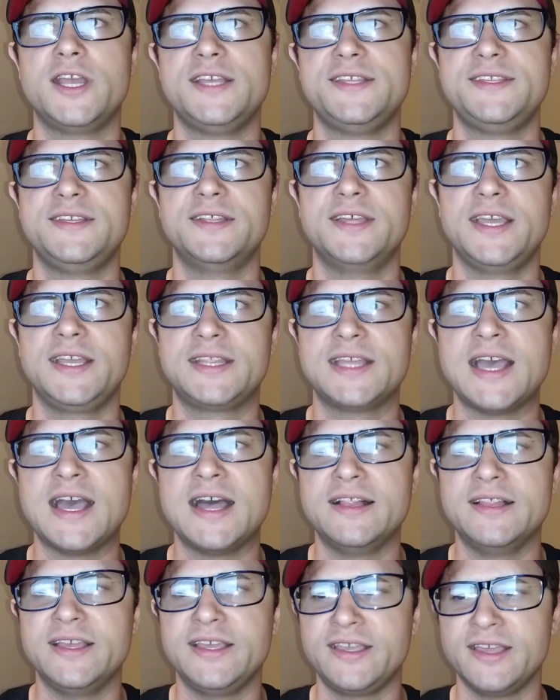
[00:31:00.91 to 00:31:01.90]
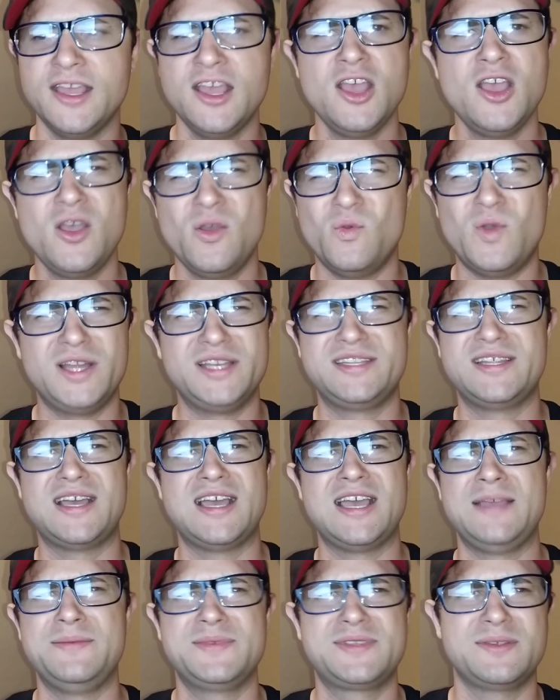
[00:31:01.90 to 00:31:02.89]
crazy like that. Like one
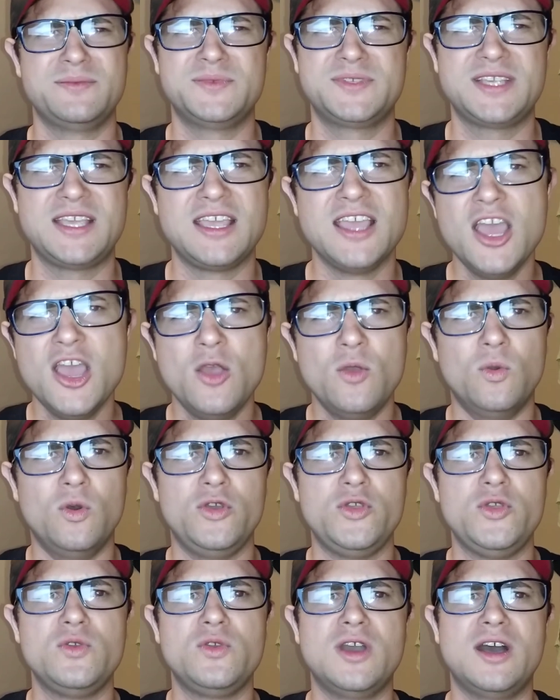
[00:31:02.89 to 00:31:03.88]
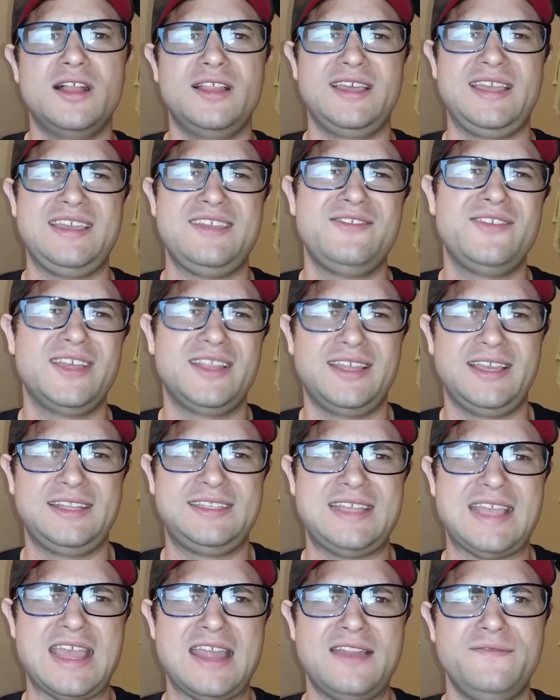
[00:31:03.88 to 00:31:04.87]
time, someone's like, well, you got like you get like
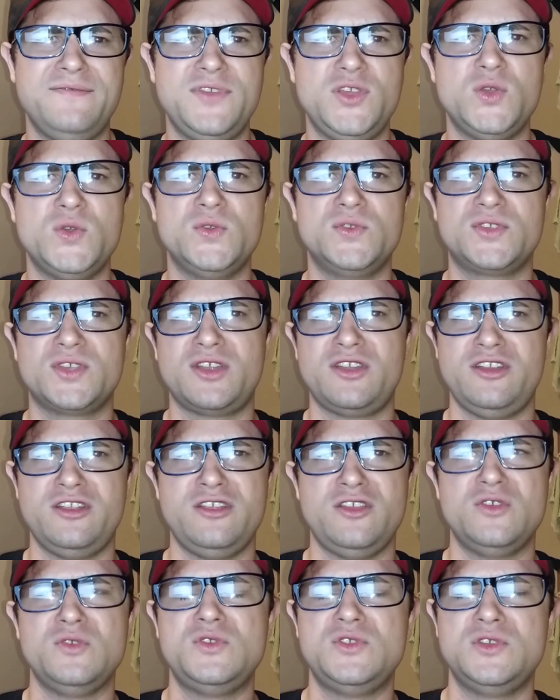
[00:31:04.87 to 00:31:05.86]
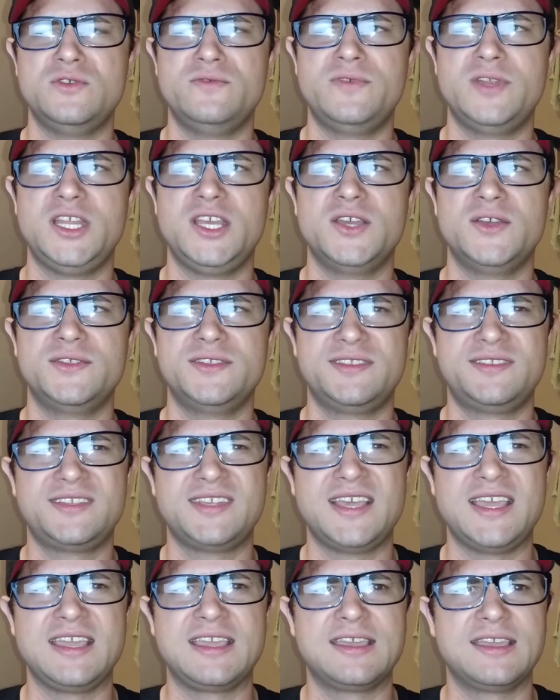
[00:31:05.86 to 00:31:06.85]
ten views on your YouTube videos. It's
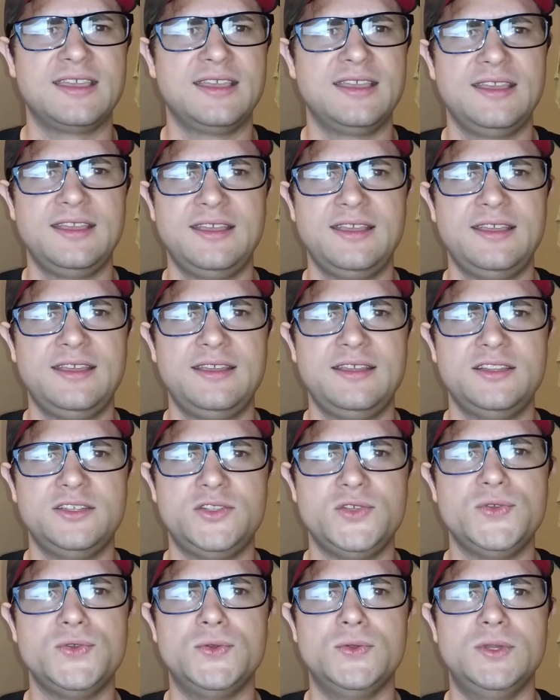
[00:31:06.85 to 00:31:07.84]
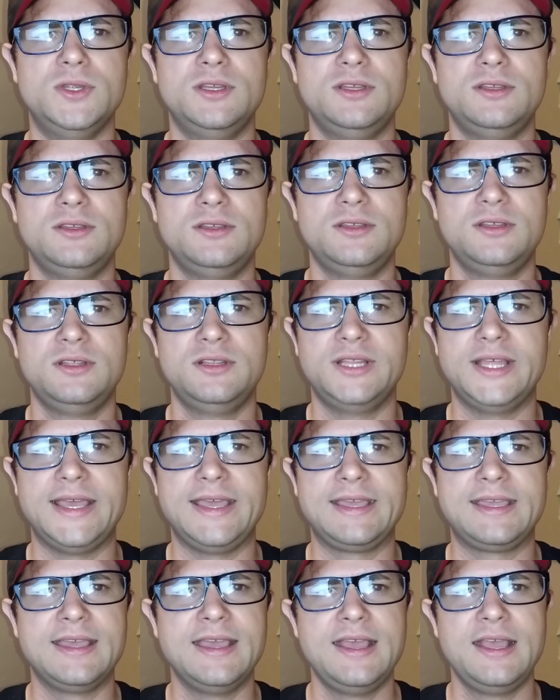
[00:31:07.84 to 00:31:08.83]
like, dude,
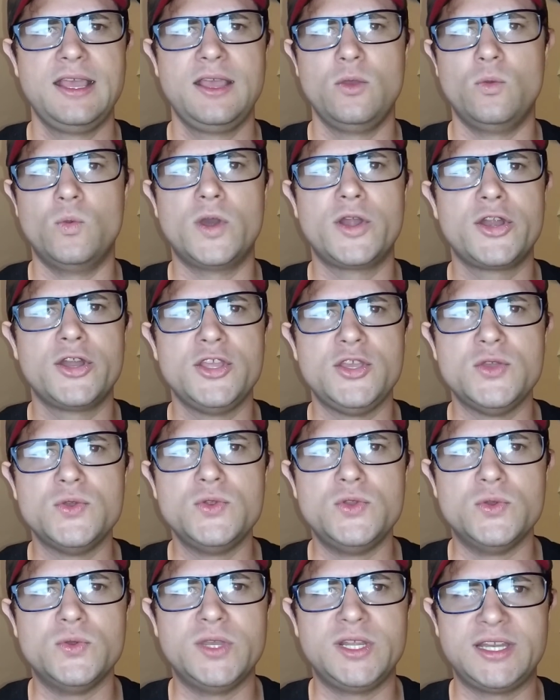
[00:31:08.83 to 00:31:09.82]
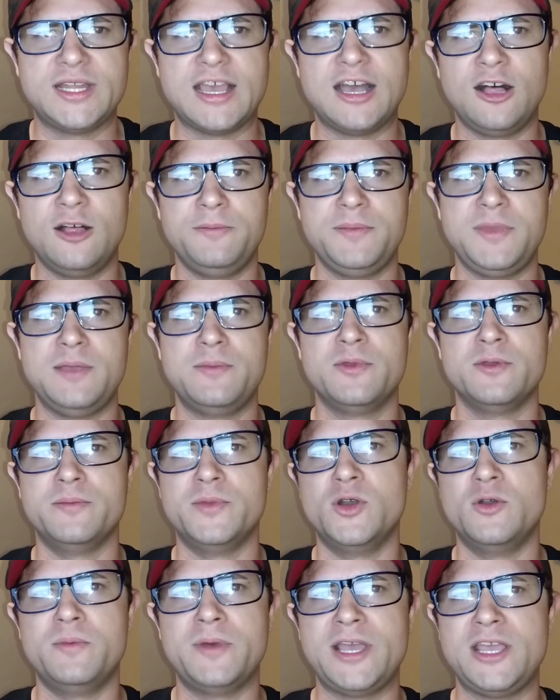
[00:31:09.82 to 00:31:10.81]
like, what are you doing to help me
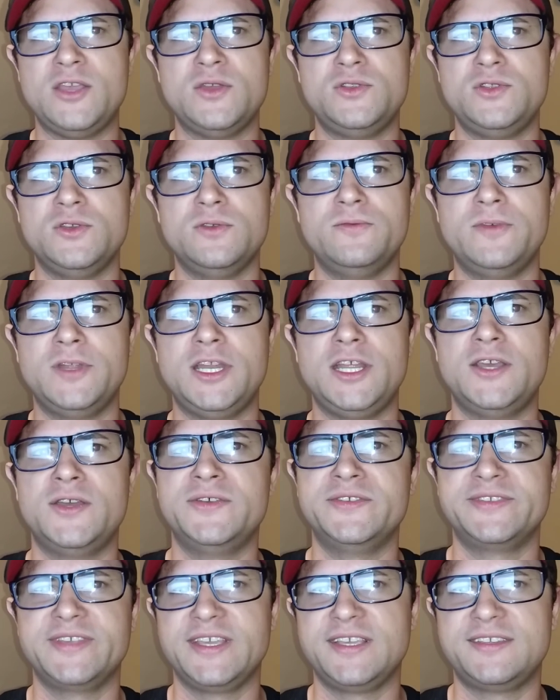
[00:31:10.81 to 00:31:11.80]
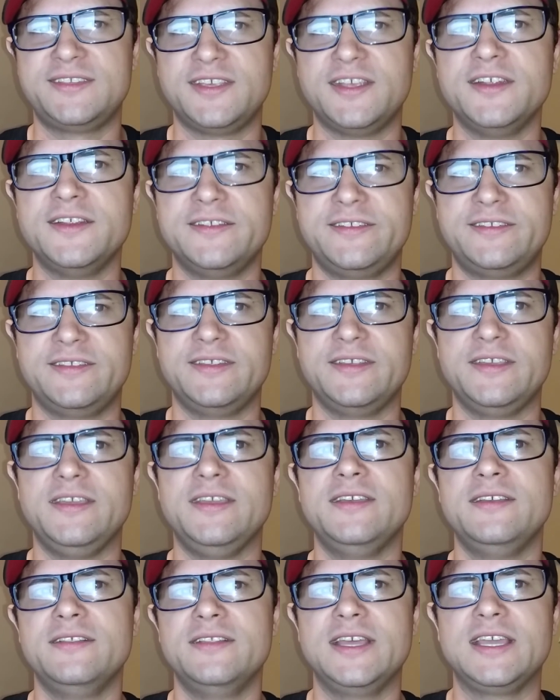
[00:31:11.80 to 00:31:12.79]
promote my YouTube videos? Like,
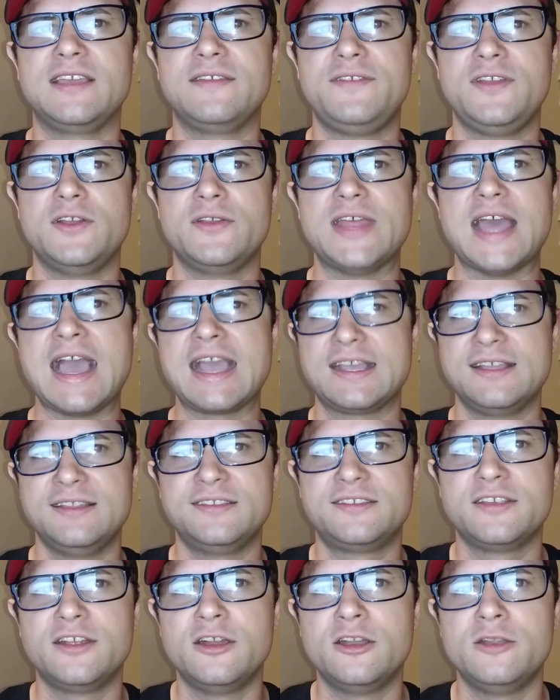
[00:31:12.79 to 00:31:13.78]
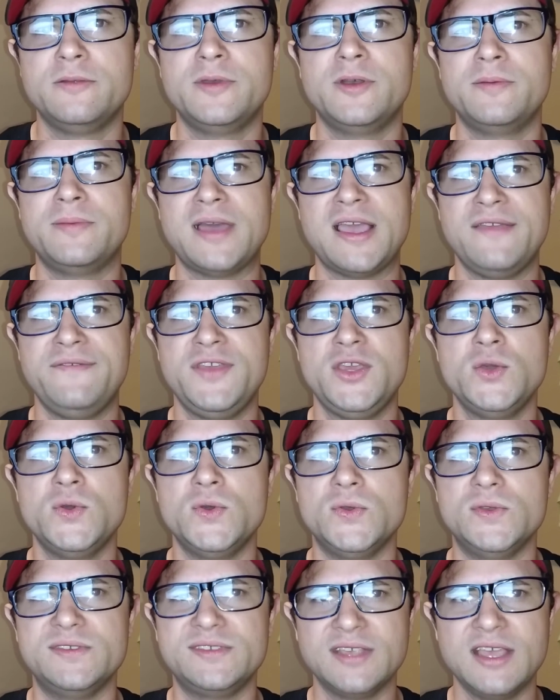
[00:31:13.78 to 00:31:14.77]
seriously. Like, if you're that concerned about my
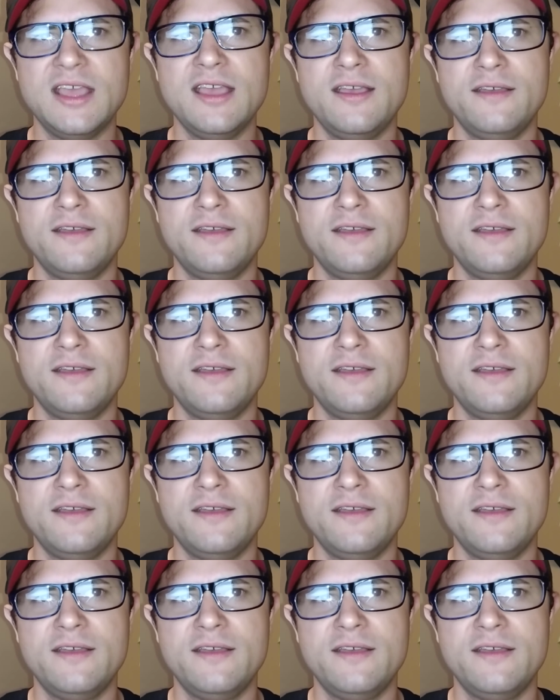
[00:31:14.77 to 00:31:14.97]
views,